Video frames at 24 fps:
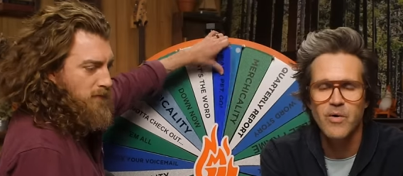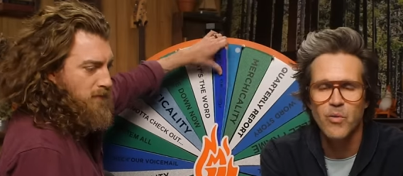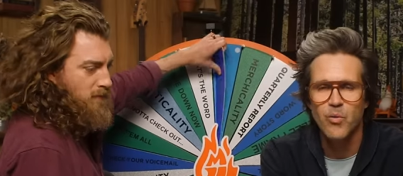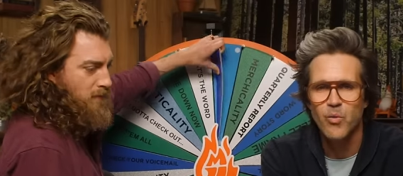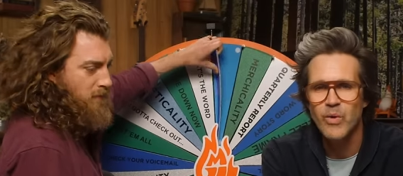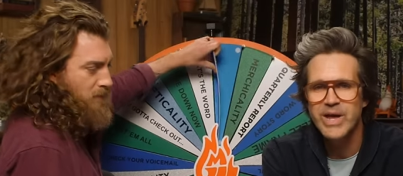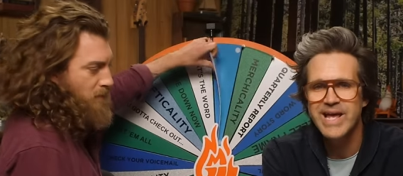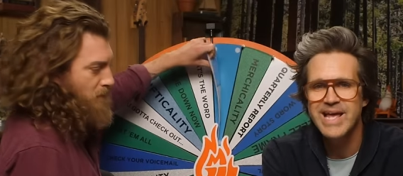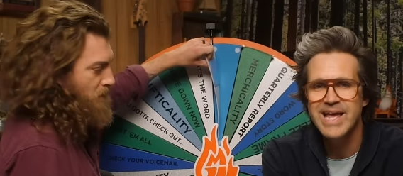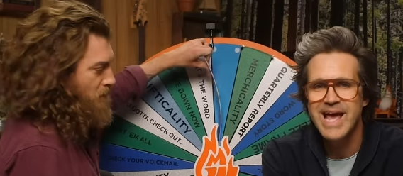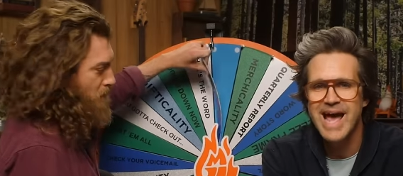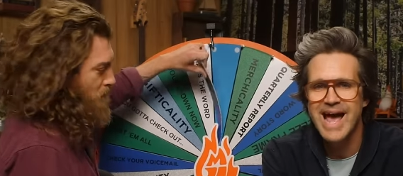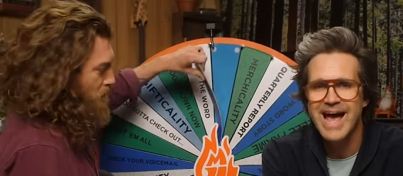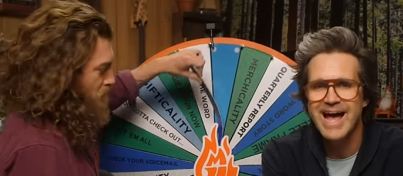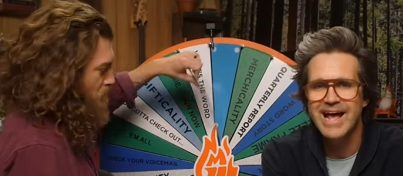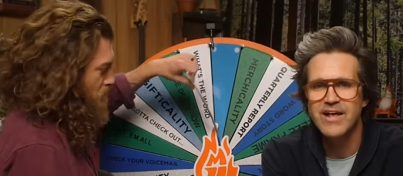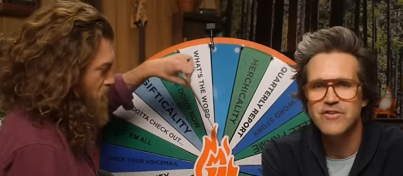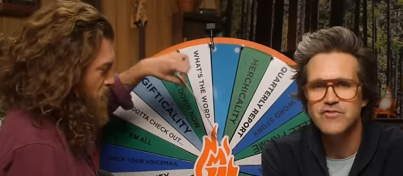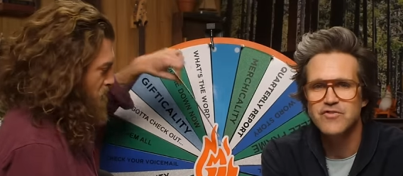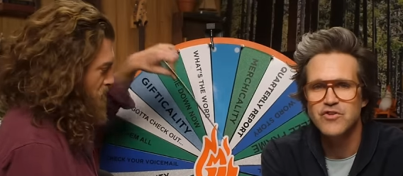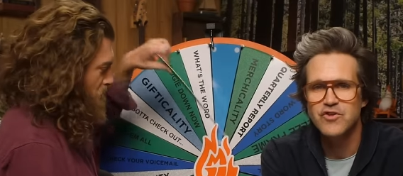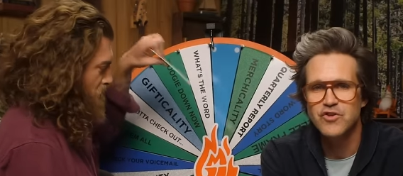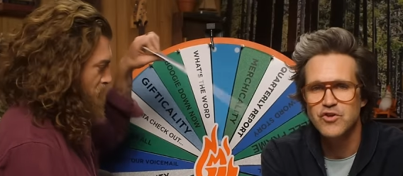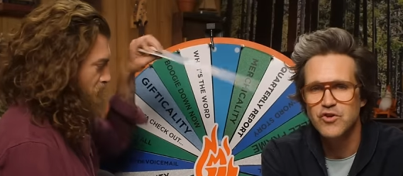Speaker 1: We
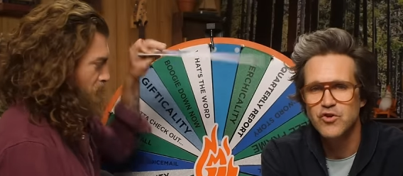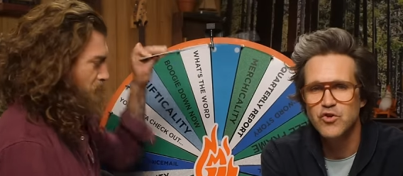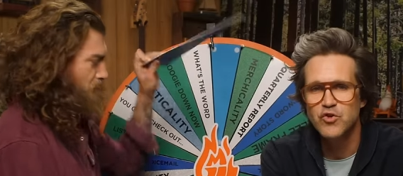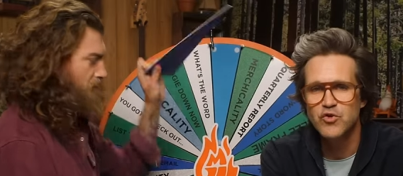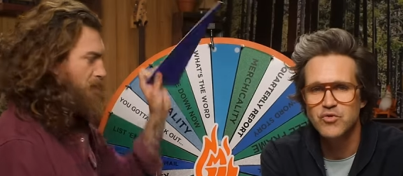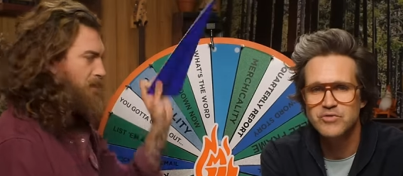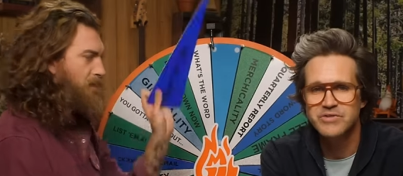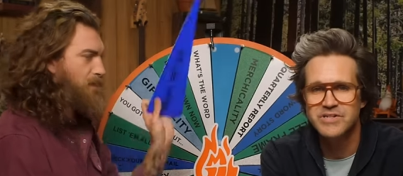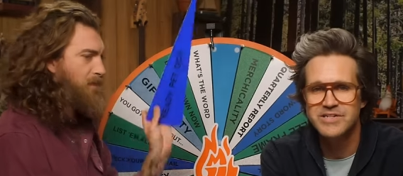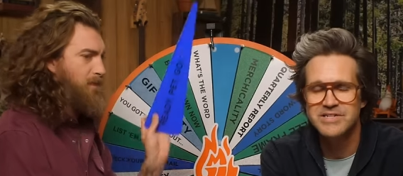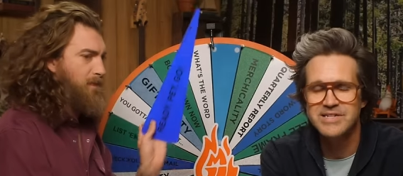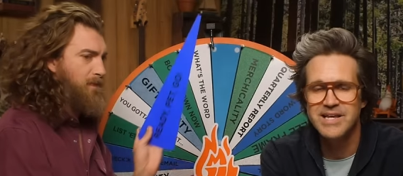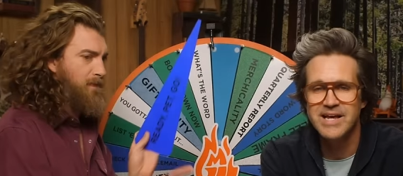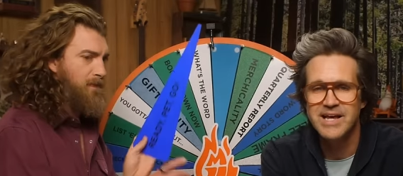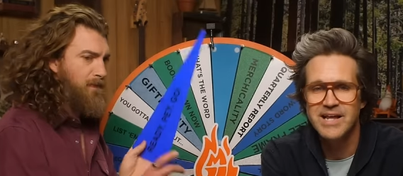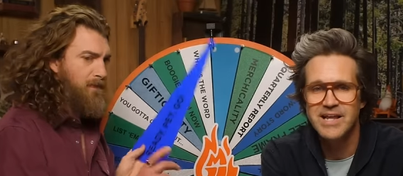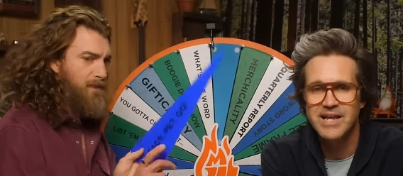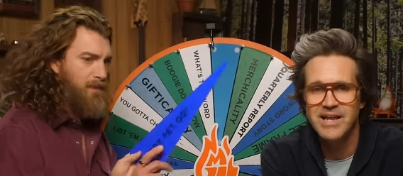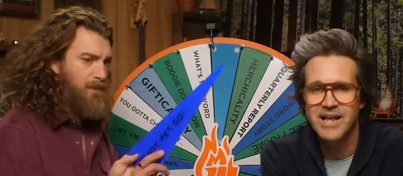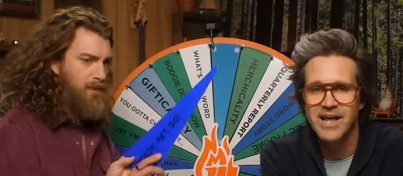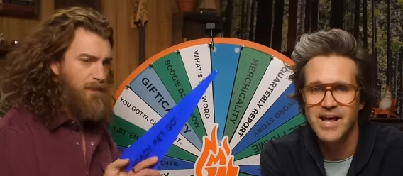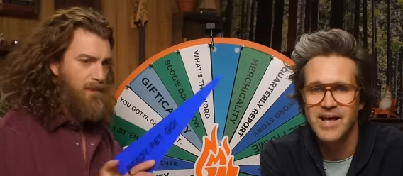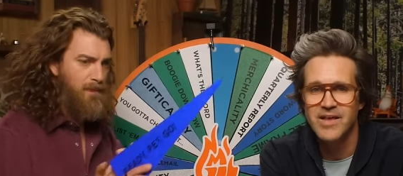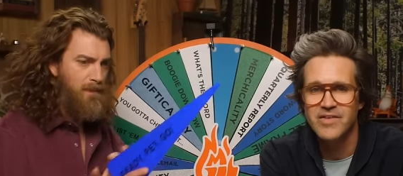ask you to tell
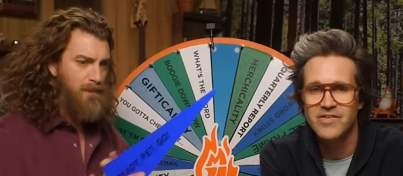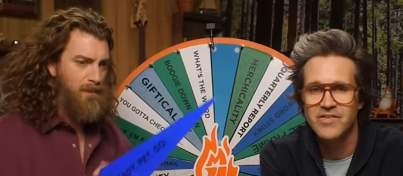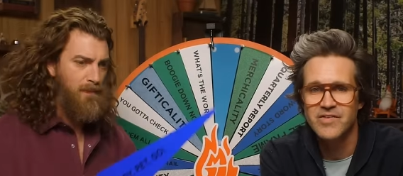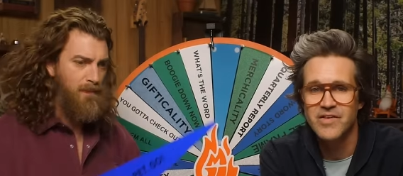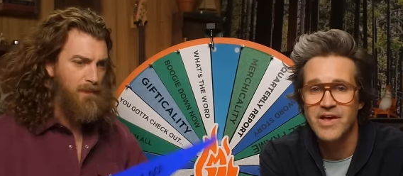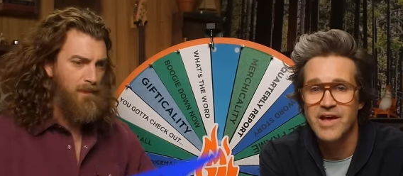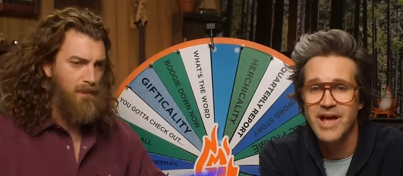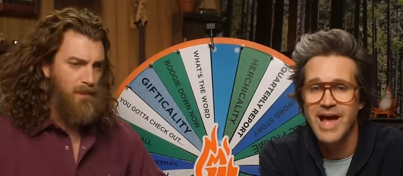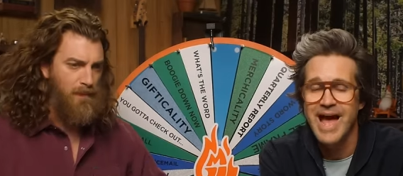us